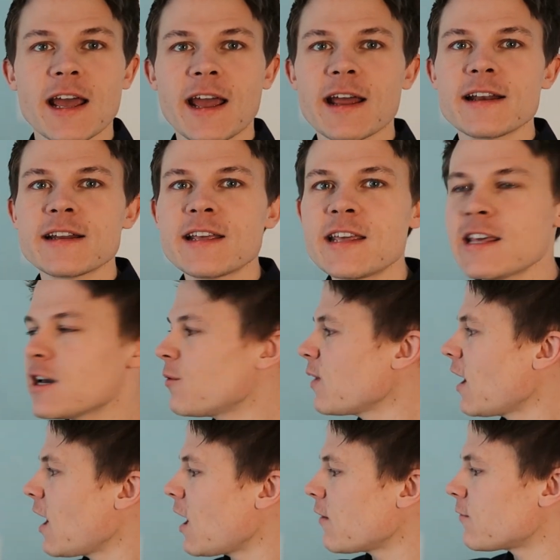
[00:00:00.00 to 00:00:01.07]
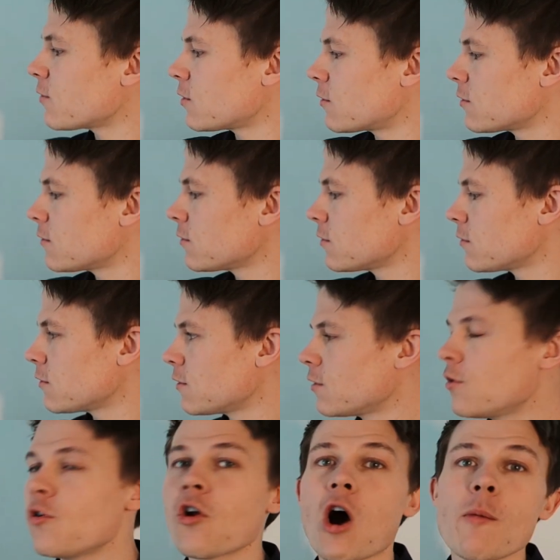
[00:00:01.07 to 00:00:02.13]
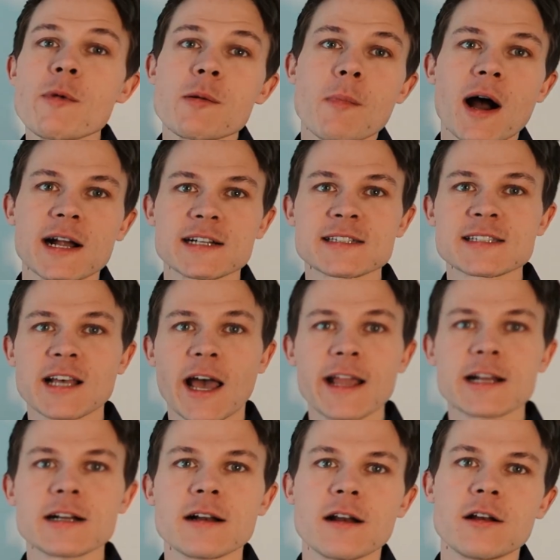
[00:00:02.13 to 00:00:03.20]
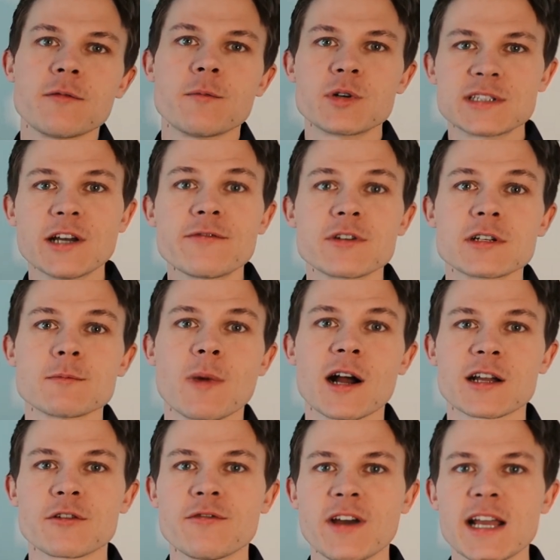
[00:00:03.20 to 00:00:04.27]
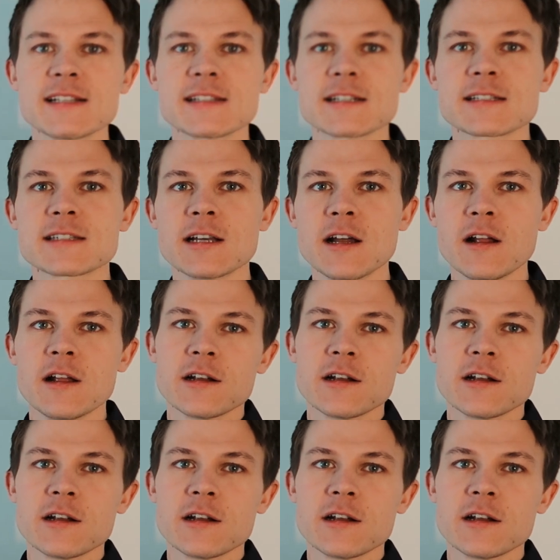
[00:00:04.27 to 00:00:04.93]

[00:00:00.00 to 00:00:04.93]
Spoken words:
and here we have a normal market cycle with different market phases